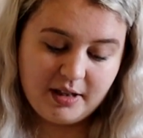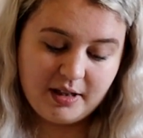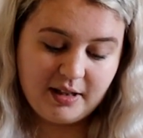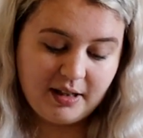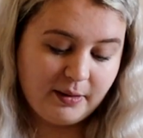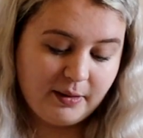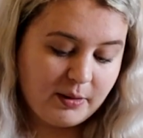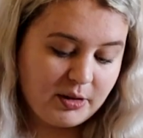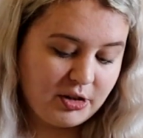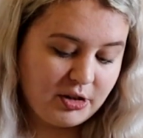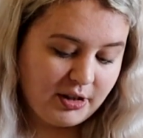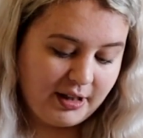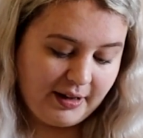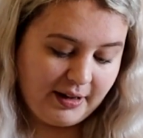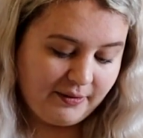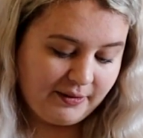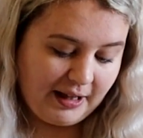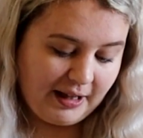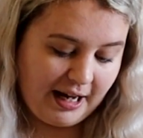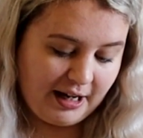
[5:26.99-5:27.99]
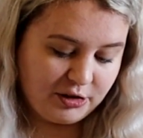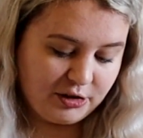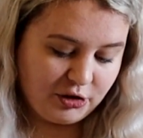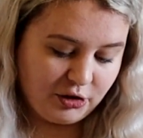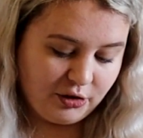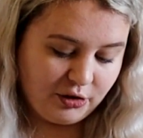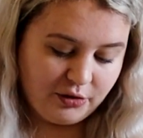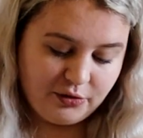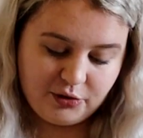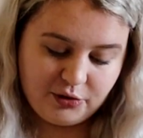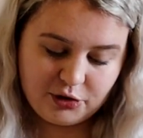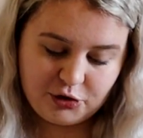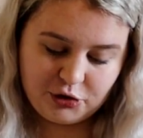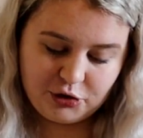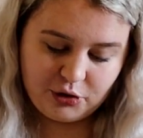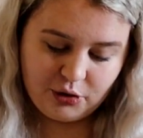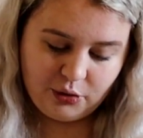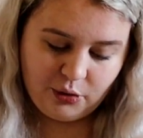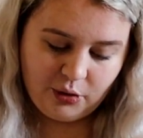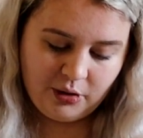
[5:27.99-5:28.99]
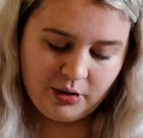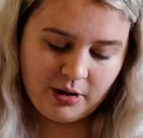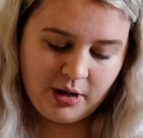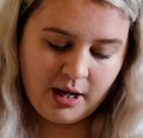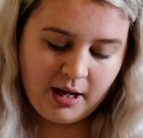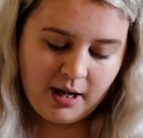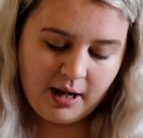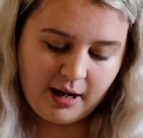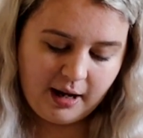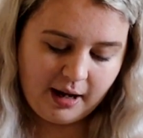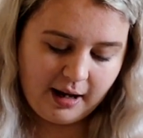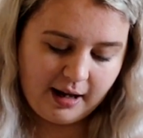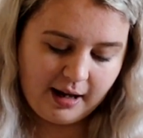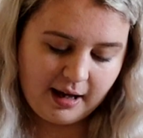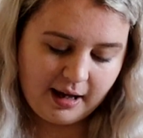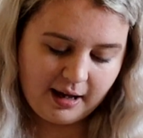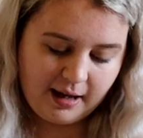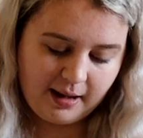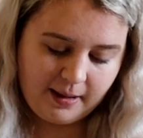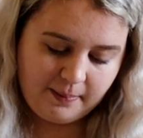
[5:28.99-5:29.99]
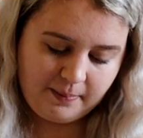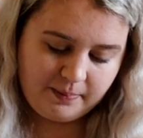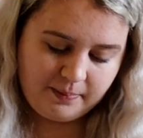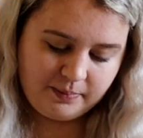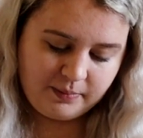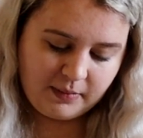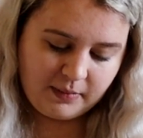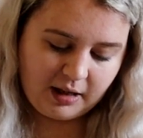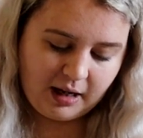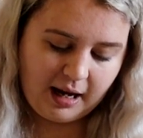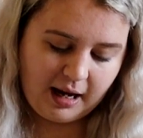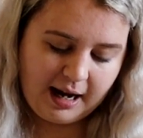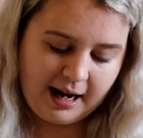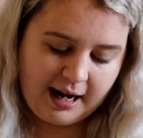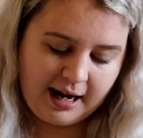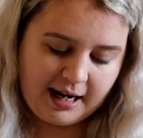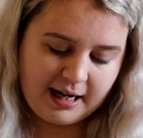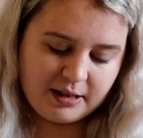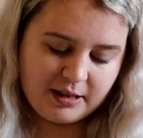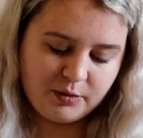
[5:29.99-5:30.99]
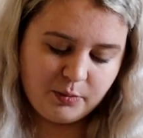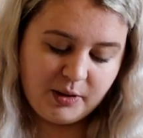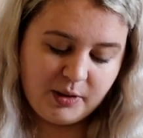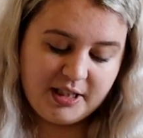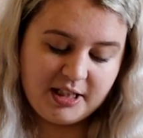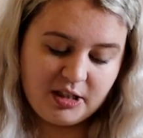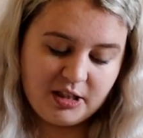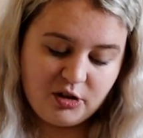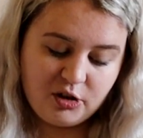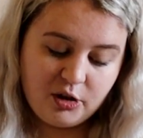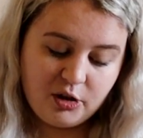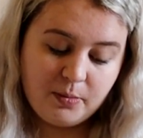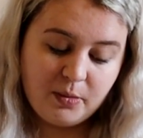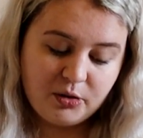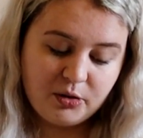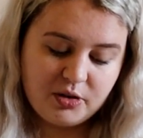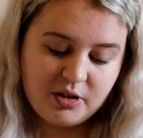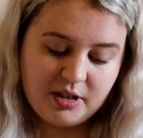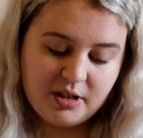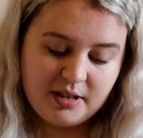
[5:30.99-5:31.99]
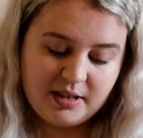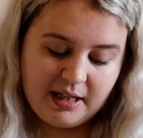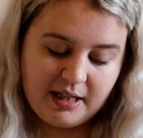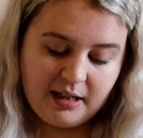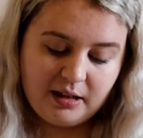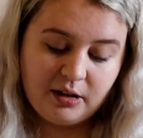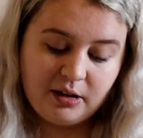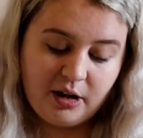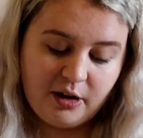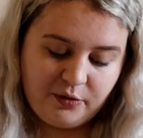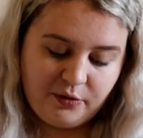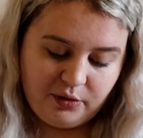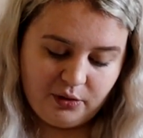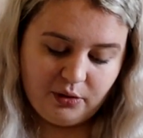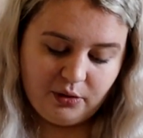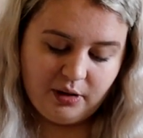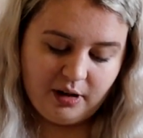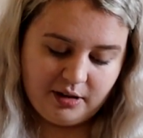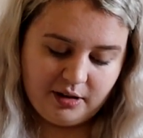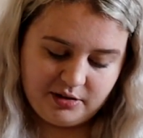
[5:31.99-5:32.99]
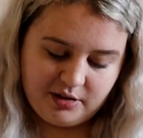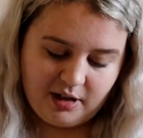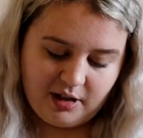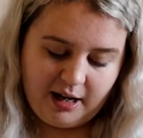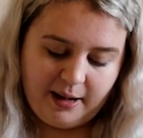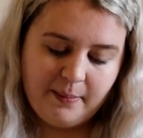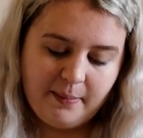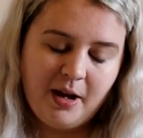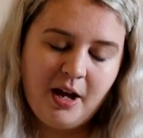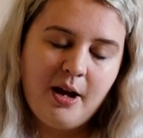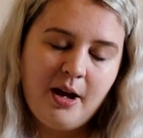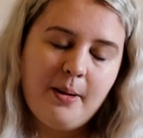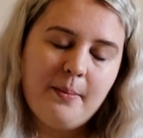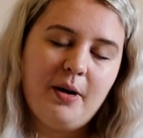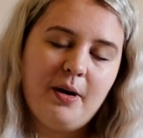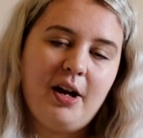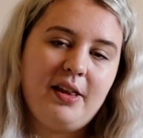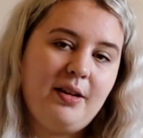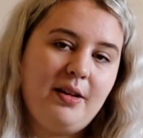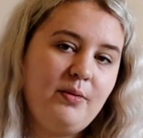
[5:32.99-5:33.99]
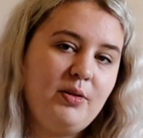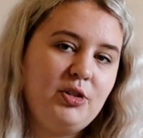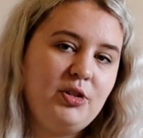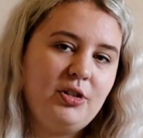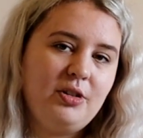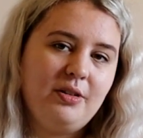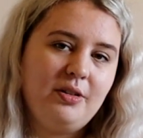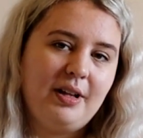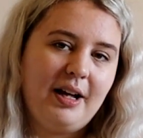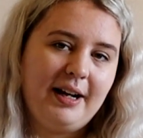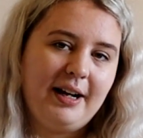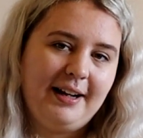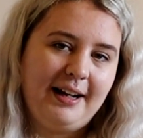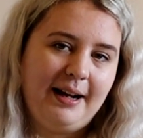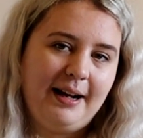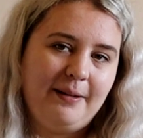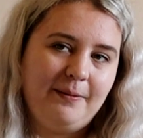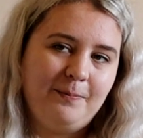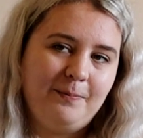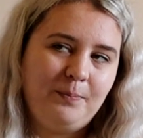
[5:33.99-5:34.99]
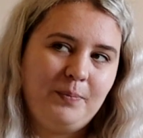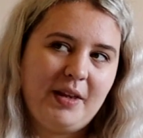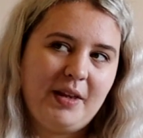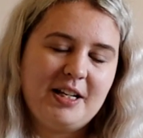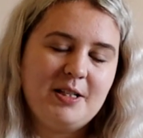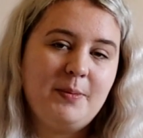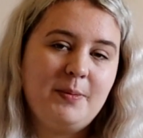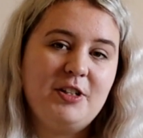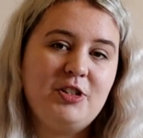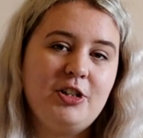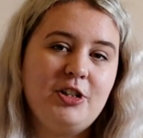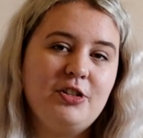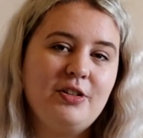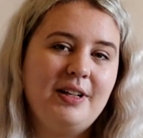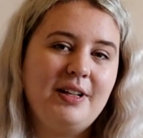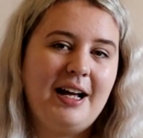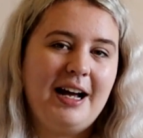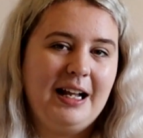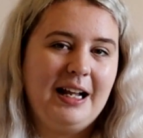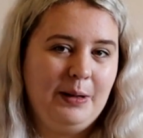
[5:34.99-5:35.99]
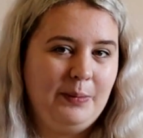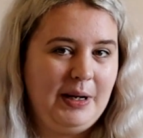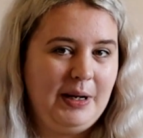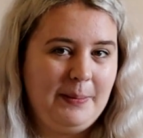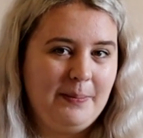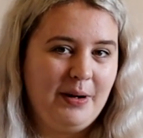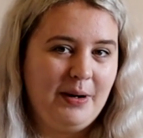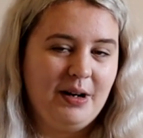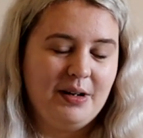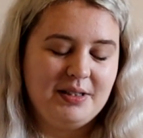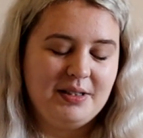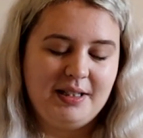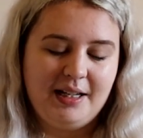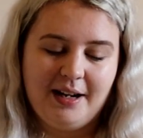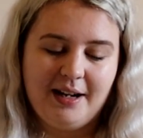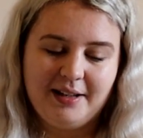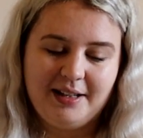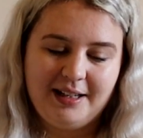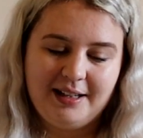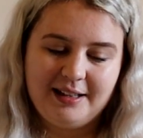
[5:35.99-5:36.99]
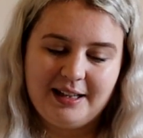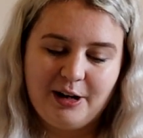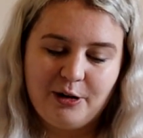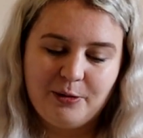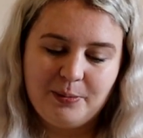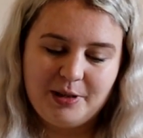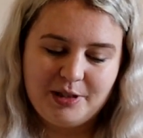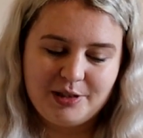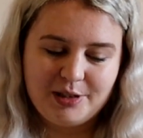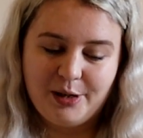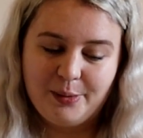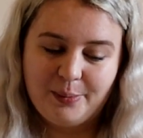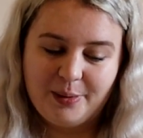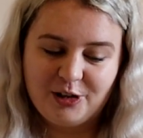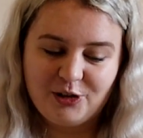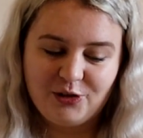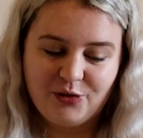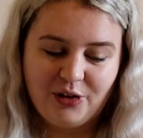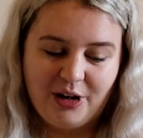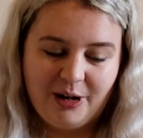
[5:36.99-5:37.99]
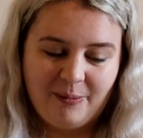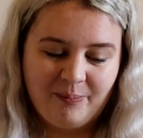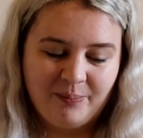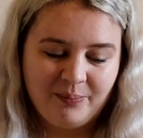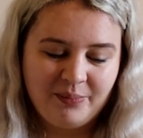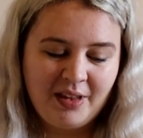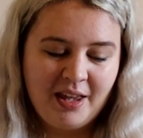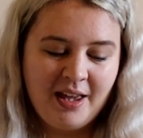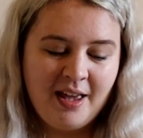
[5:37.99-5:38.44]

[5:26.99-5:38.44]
I think we should give that a shot for sure. And we did do Monsters Inc. Laugh Floor last time, but I think we should do that again, especially during the Halloween party. I think that will be so much fun.